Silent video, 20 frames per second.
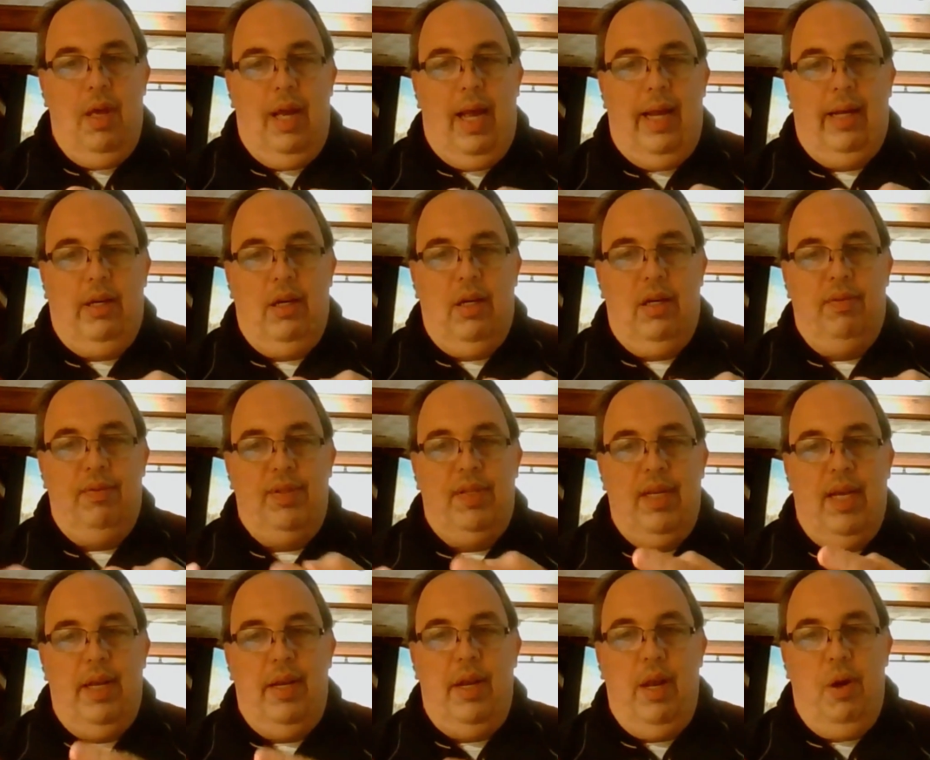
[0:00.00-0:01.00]
I could have
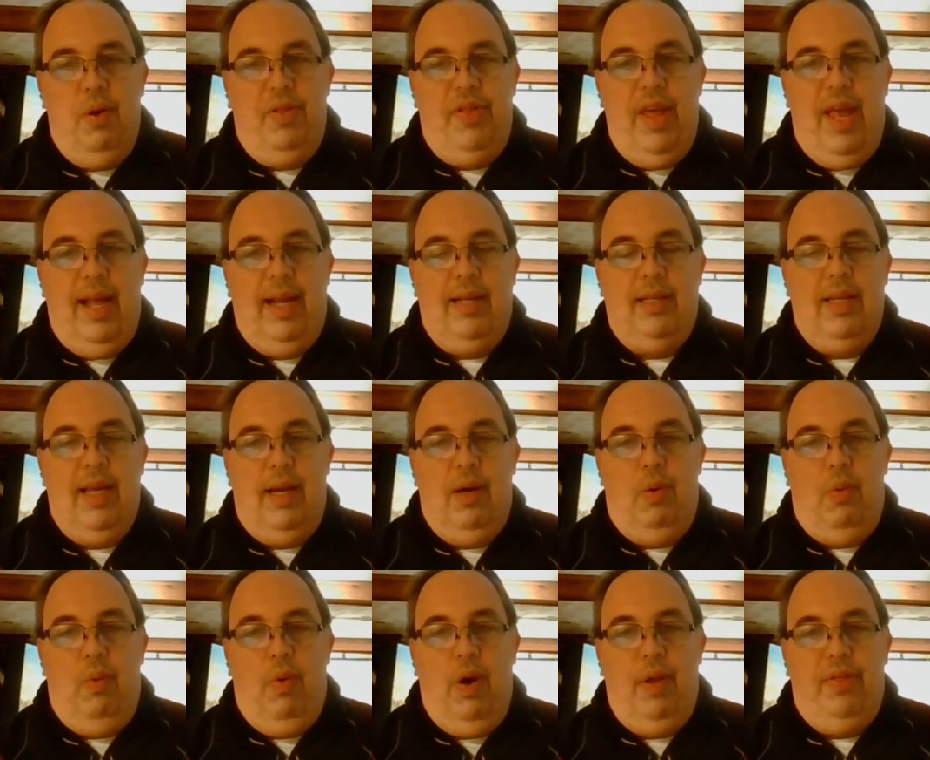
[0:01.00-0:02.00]
said, no, thanks, I
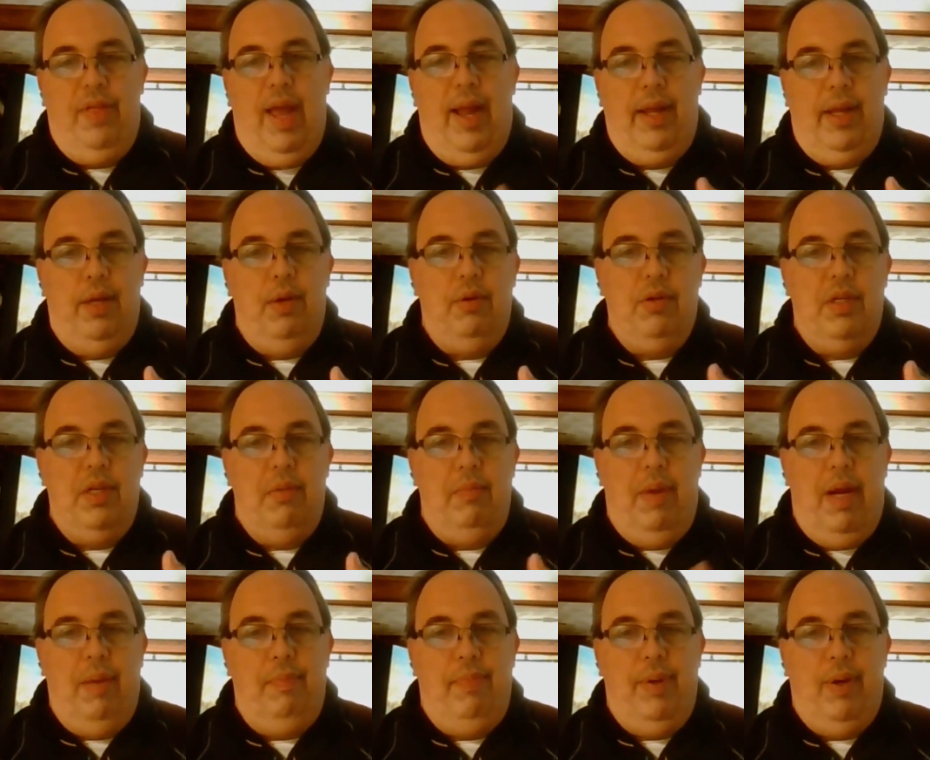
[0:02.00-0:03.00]
don't want that use in
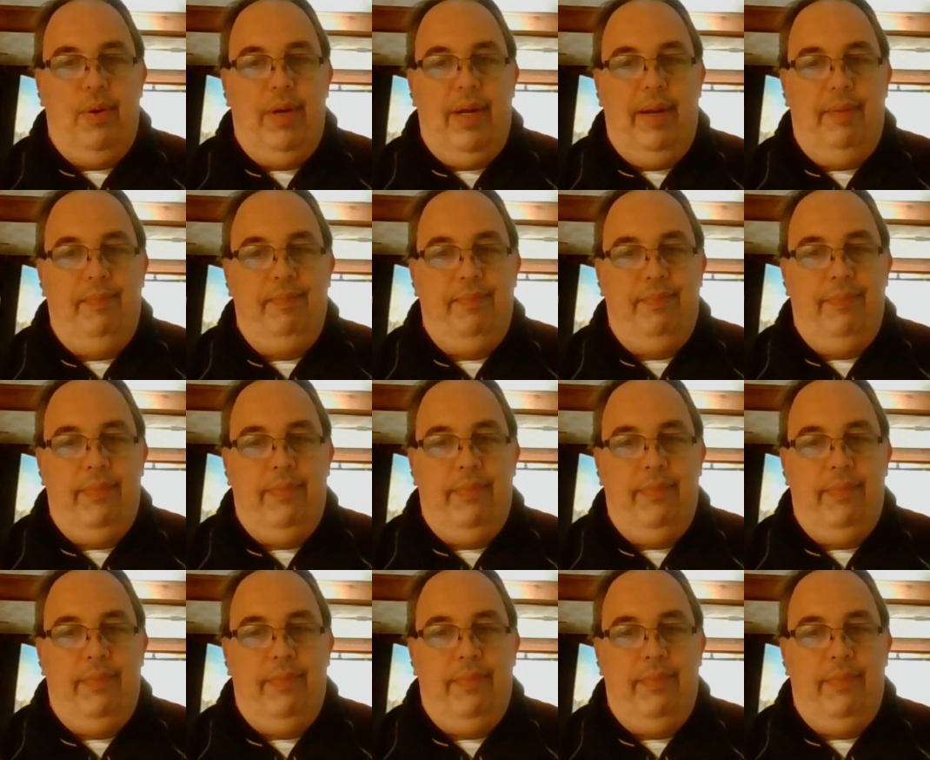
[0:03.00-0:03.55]
my building.